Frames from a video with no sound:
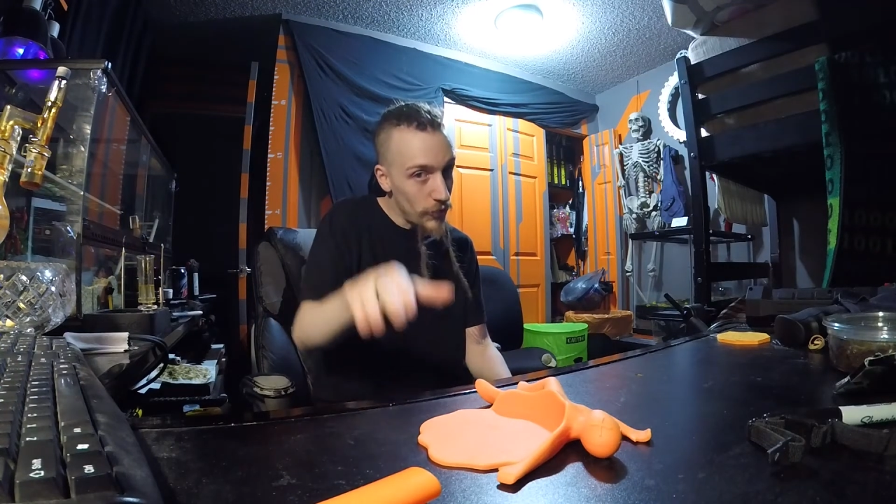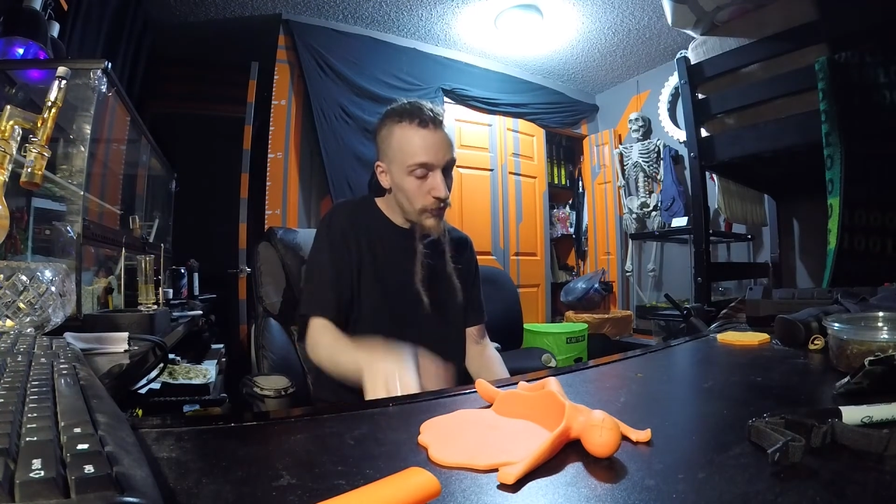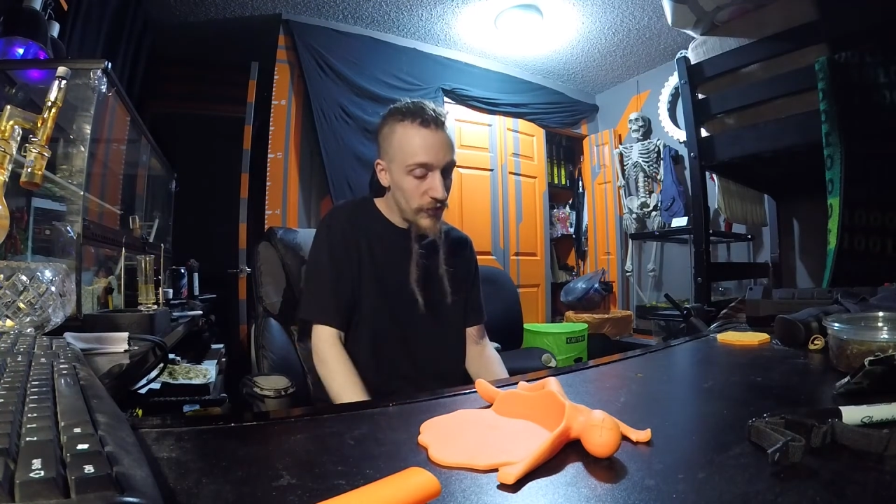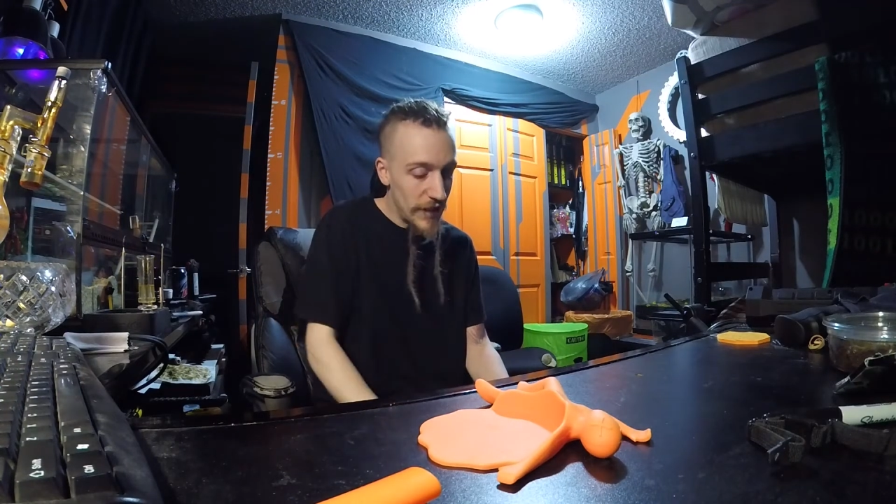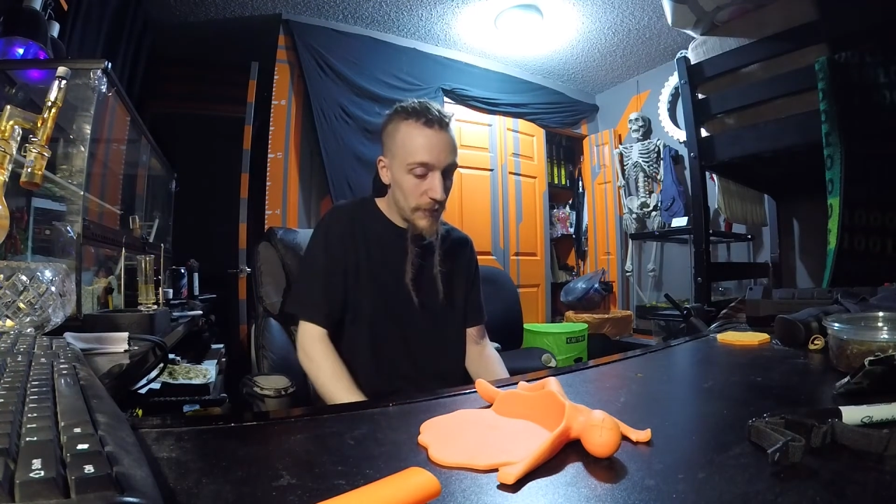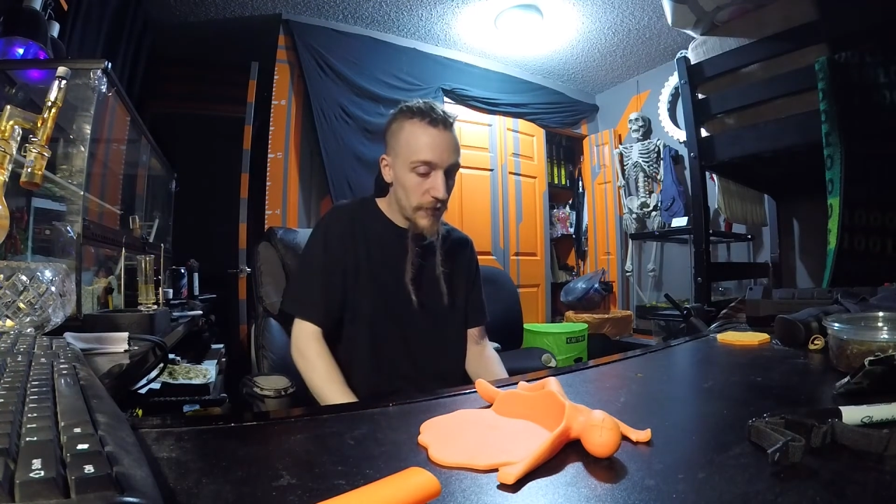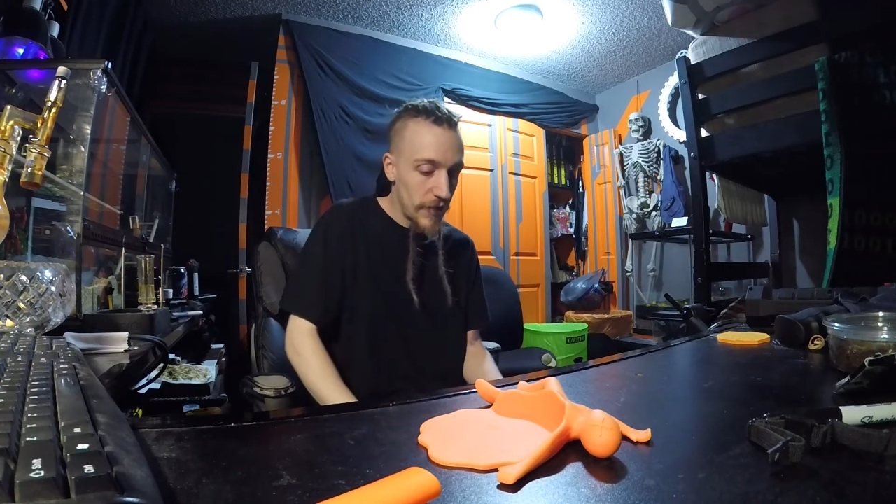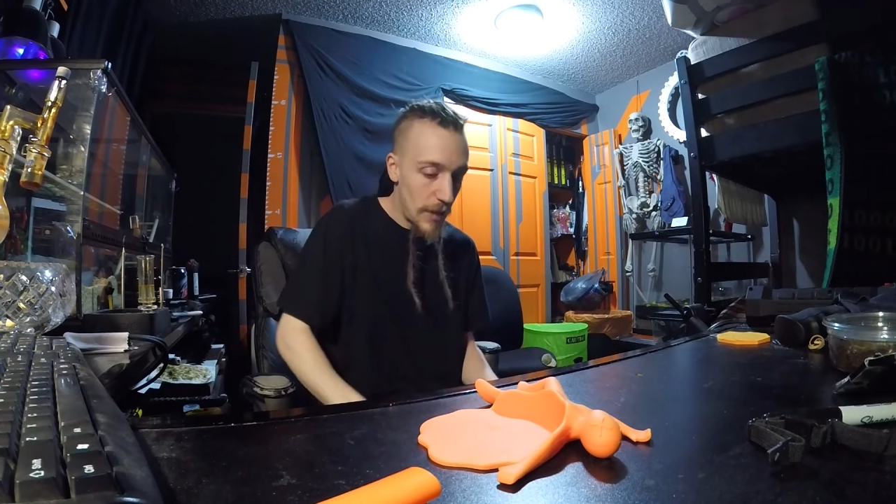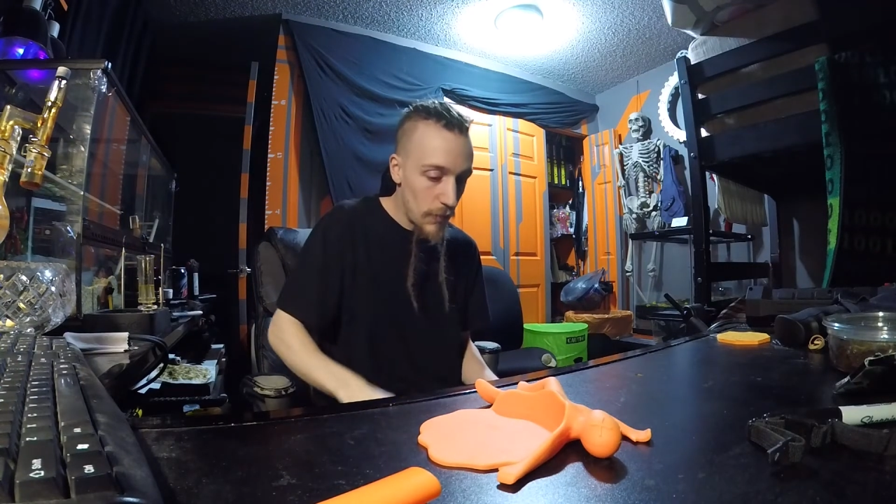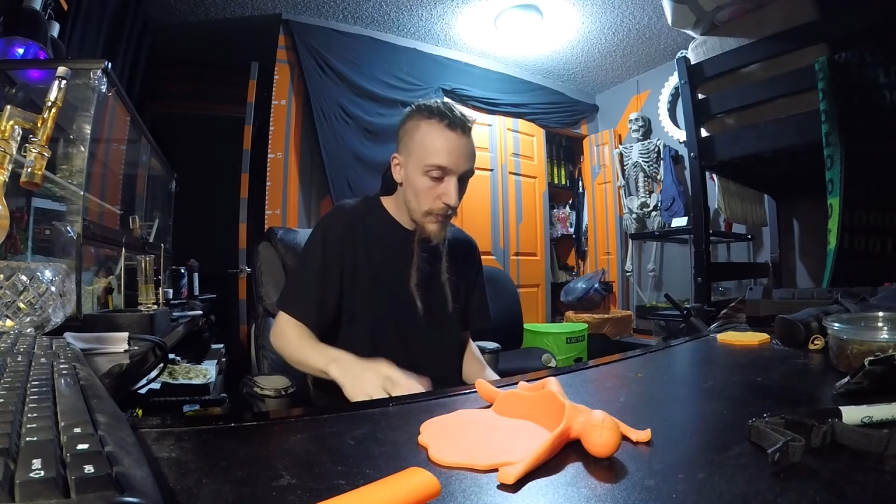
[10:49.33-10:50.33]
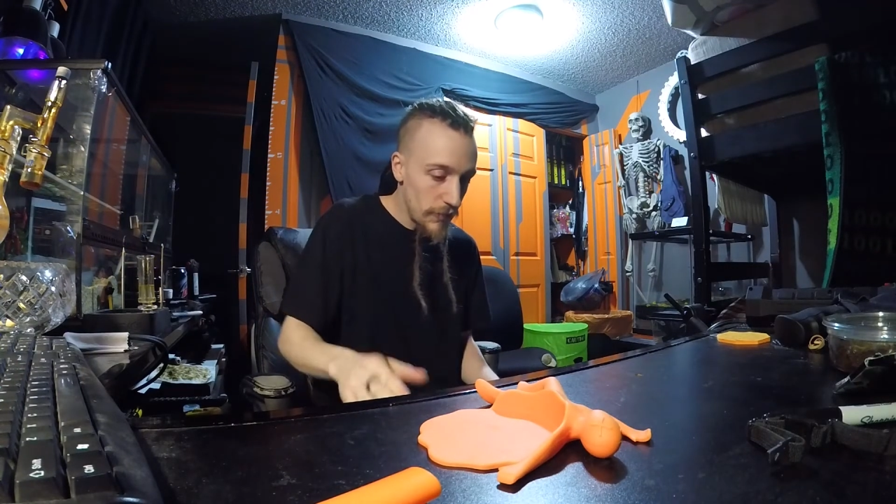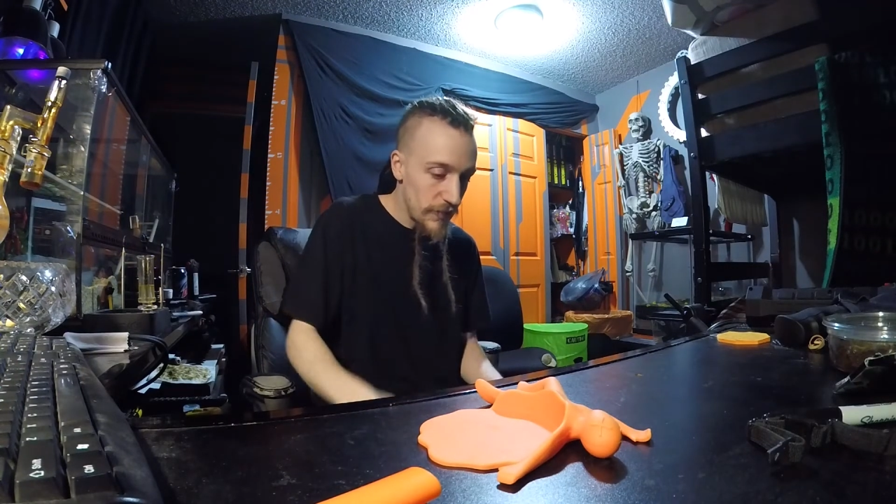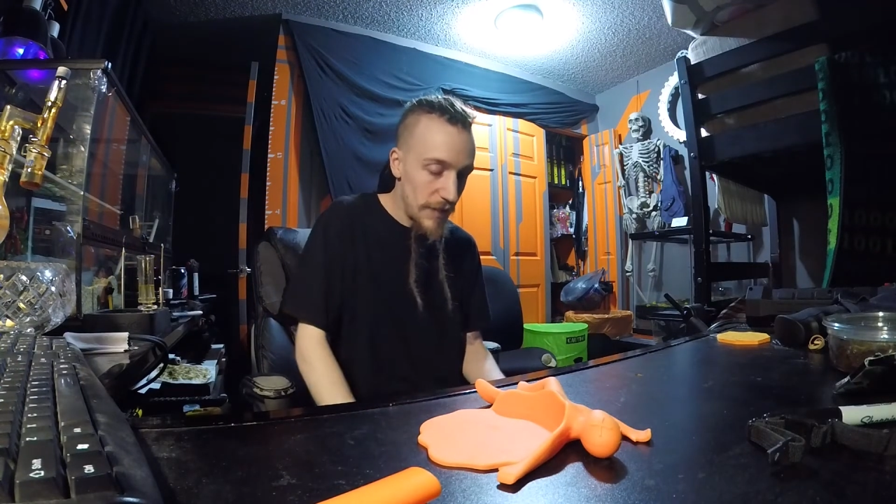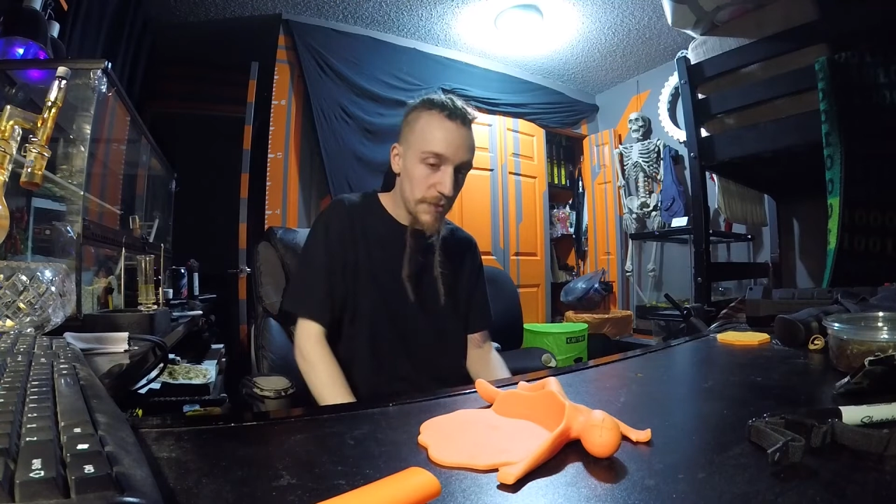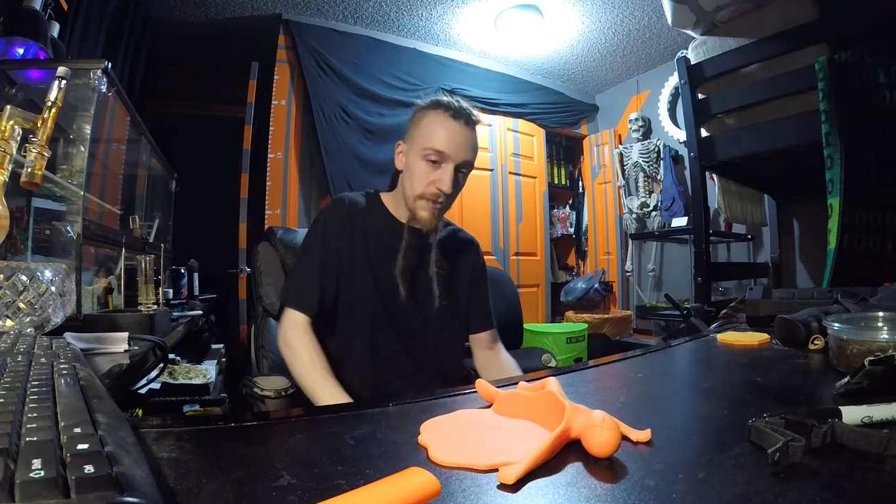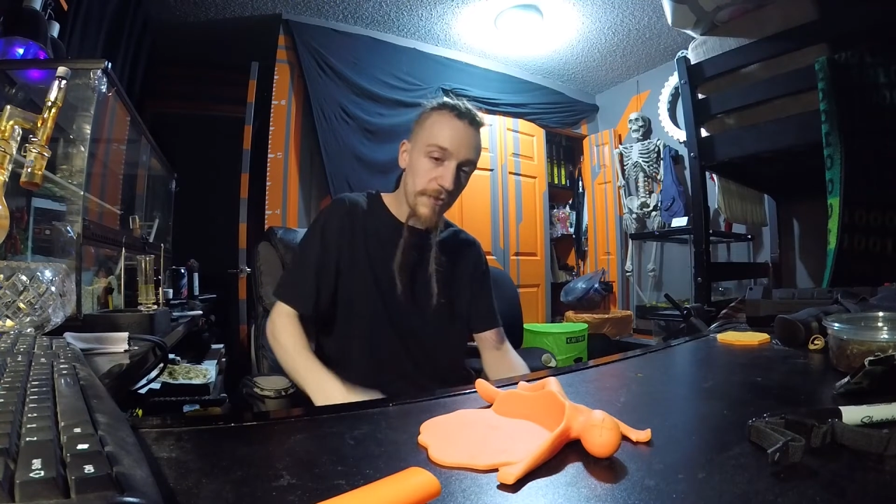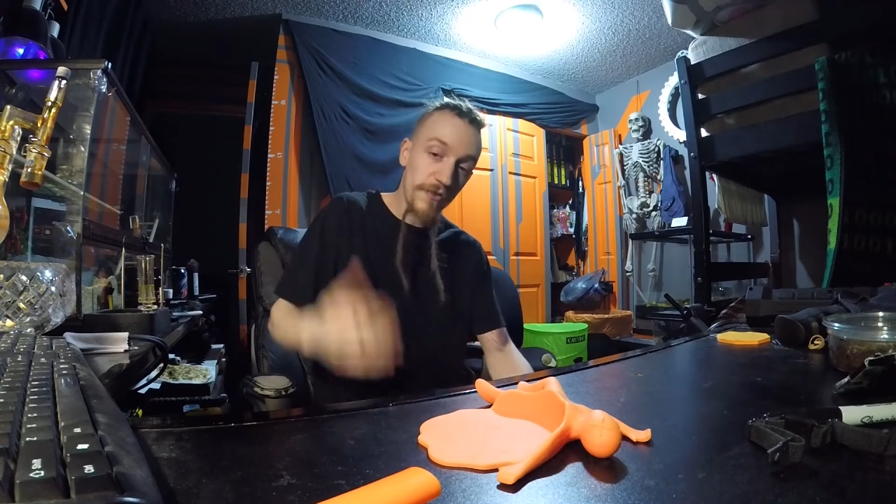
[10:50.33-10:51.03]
use names. I won't use names.